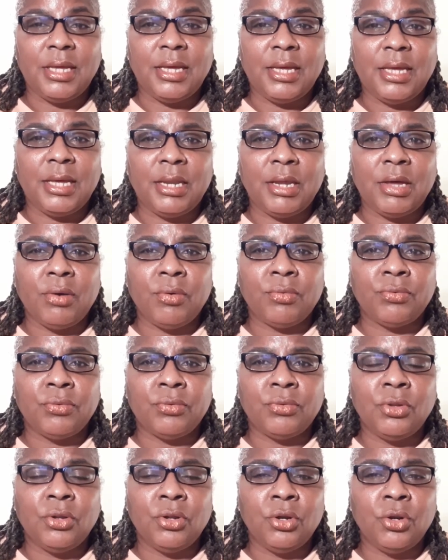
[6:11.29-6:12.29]
And now
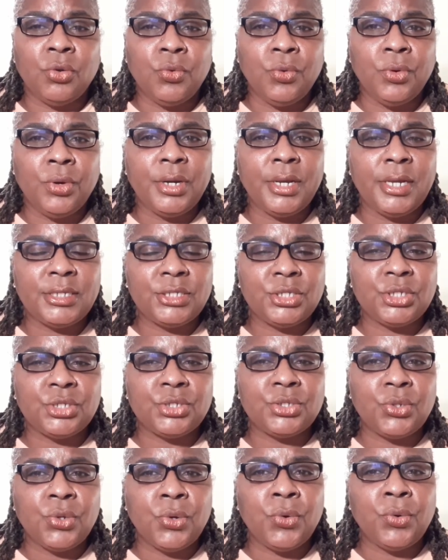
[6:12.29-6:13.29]
the Lord has
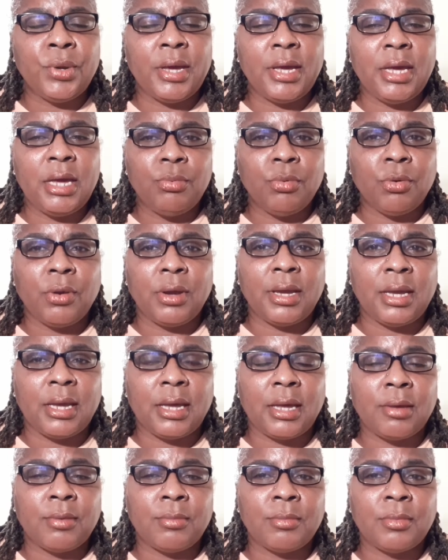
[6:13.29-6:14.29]
just told
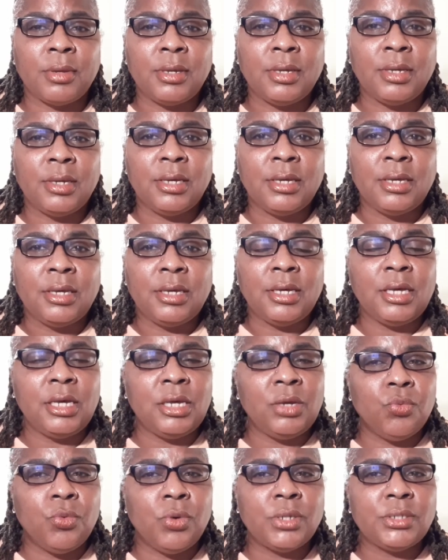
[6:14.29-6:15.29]
Abraham
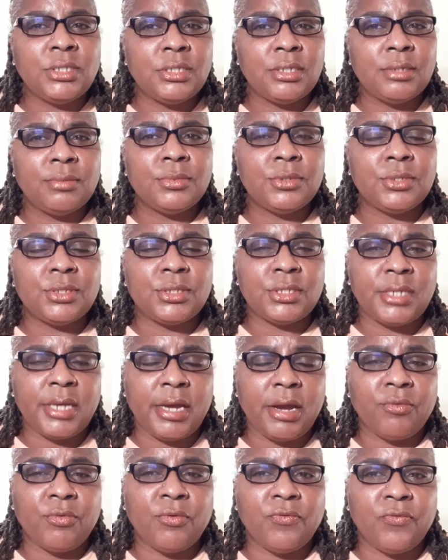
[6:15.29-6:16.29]
he wants him to
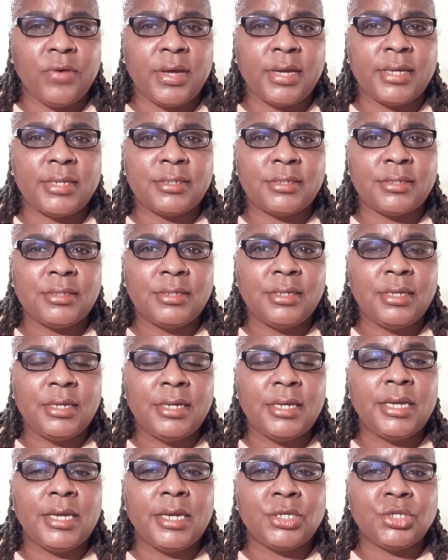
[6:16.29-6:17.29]
sacrifice
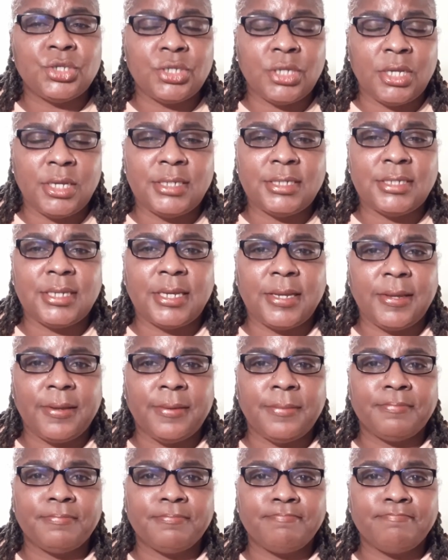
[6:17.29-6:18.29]
his son to
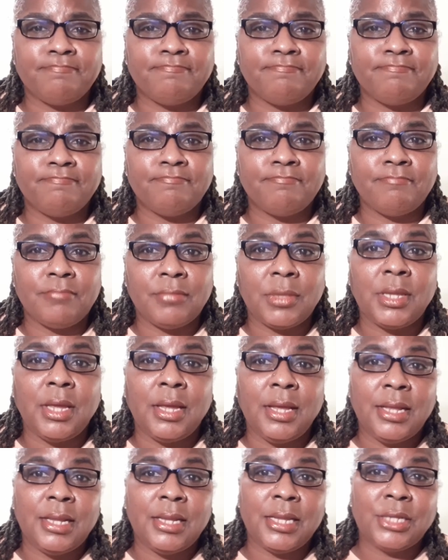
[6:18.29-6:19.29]
him.
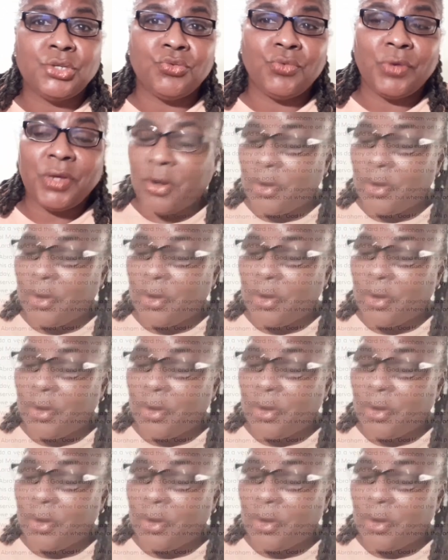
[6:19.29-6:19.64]
Let's read